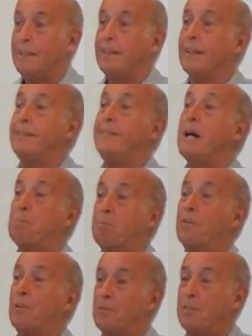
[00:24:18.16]
the
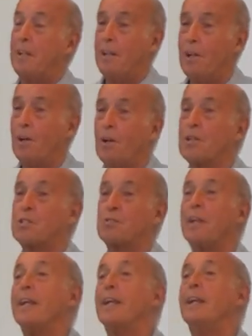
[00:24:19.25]
depth of
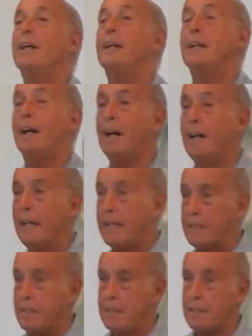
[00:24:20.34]
Austrian uh,
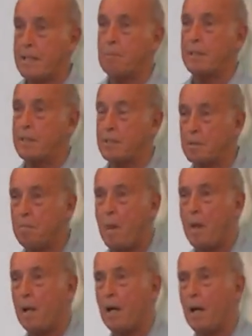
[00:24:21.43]
anti-Semitism.
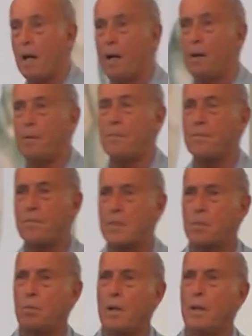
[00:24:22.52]
Um,
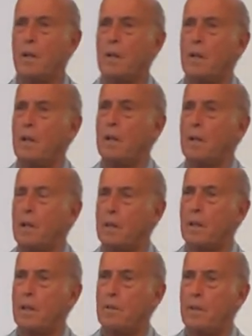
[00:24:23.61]
there's one
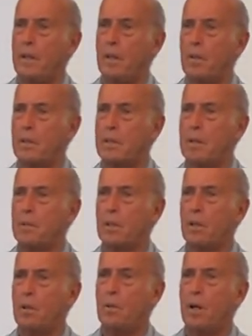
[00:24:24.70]
that I read a long time
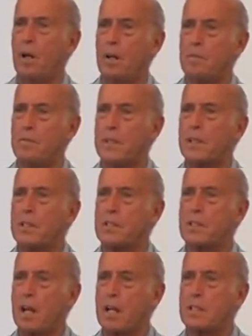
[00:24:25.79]
ago on
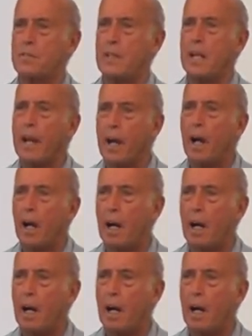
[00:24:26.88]
Wittgenstein's Vienna.